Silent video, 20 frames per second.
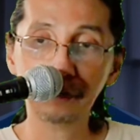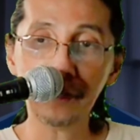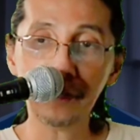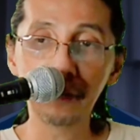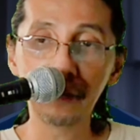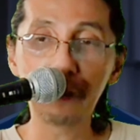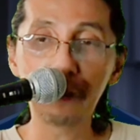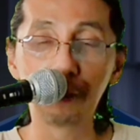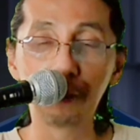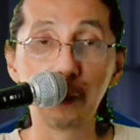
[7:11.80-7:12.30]

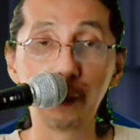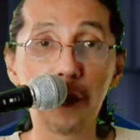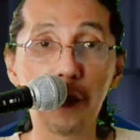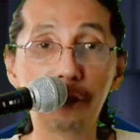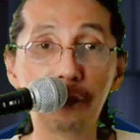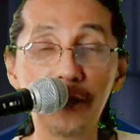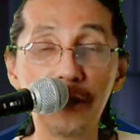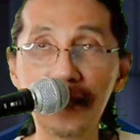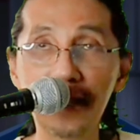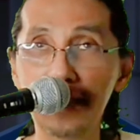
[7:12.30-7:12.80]
they pull
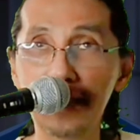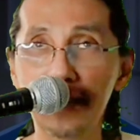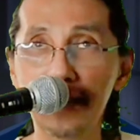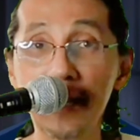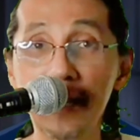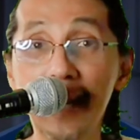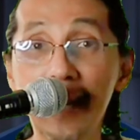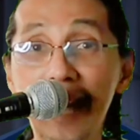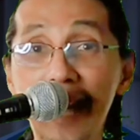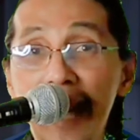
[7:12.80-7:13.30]
up
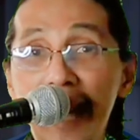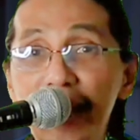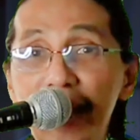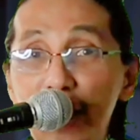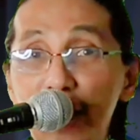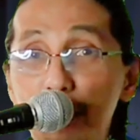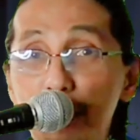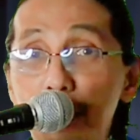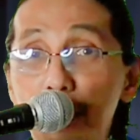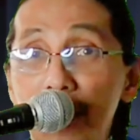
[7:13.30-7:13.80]
these
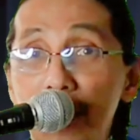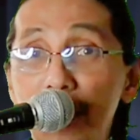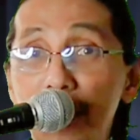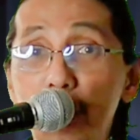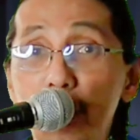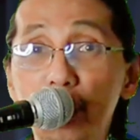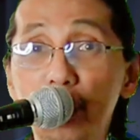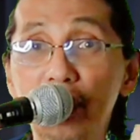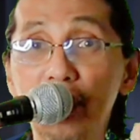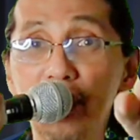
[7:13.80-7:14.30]

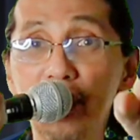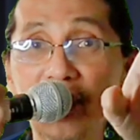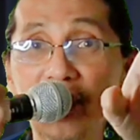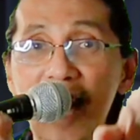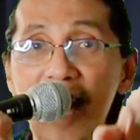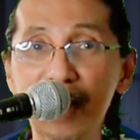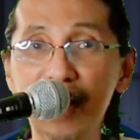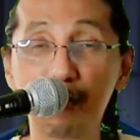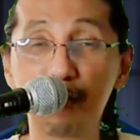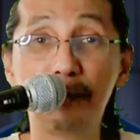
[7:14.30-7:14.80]
explainers
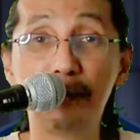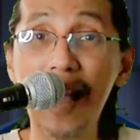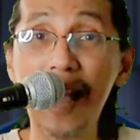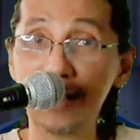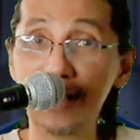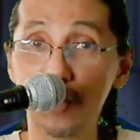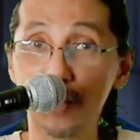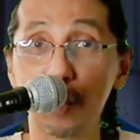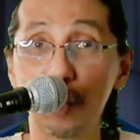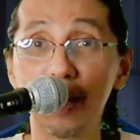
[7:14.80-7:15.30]
slash
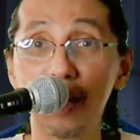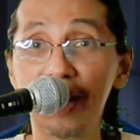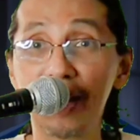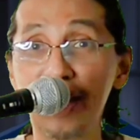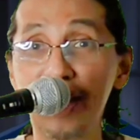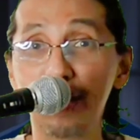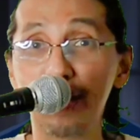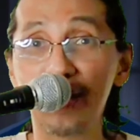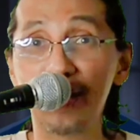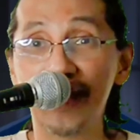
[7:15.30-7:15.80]
backstory
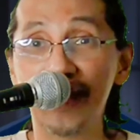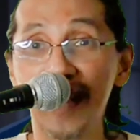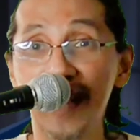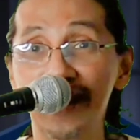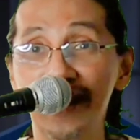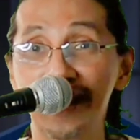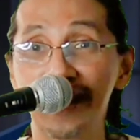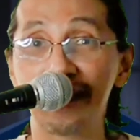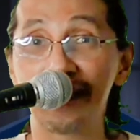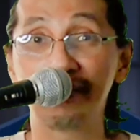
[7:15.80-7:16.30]

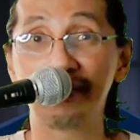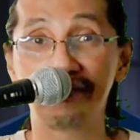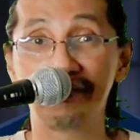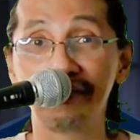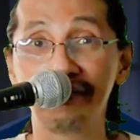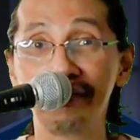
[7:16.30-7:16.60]
sequences.